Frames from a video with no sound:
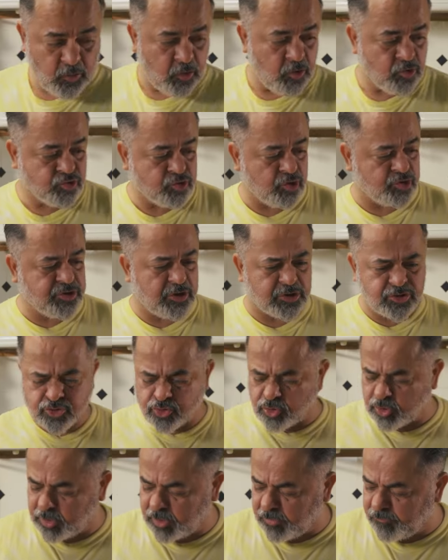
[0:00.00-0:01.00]
So just
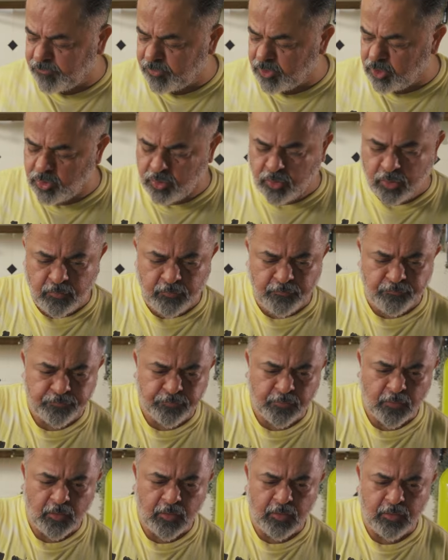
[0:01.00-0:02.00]
to give you
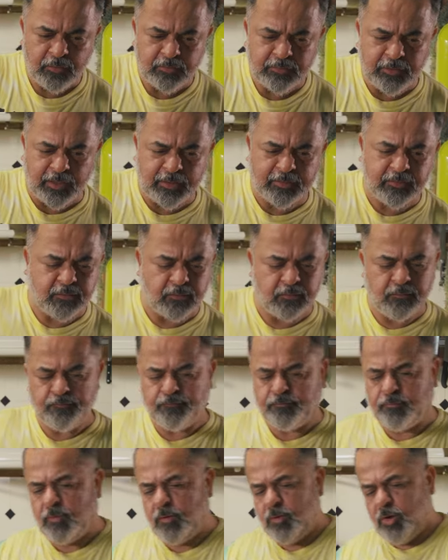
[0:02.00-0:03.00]
that
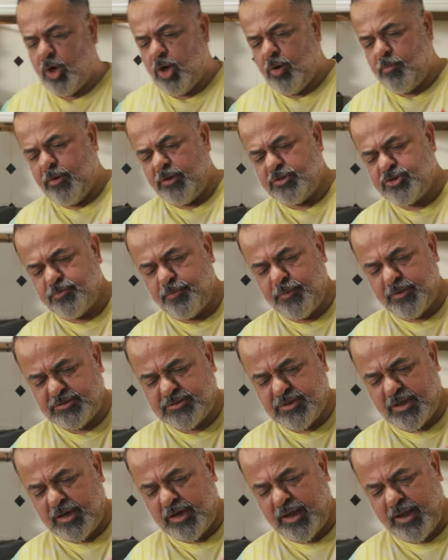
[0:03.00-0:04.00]
how much
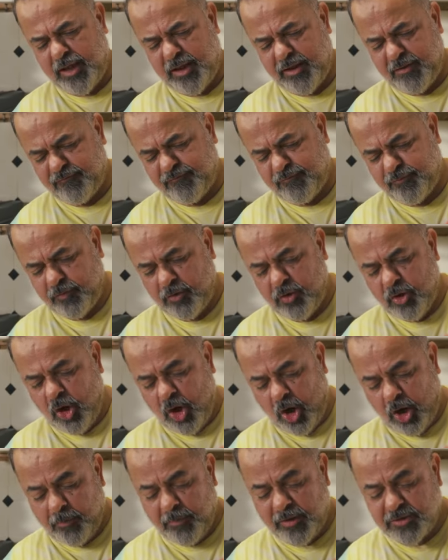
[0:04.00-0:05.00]
masala
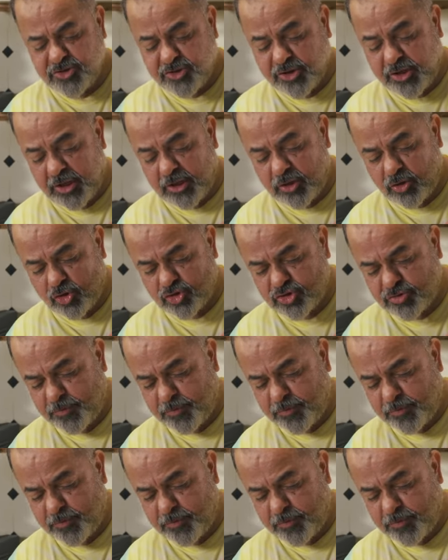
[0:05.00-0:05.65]
how much ghee roast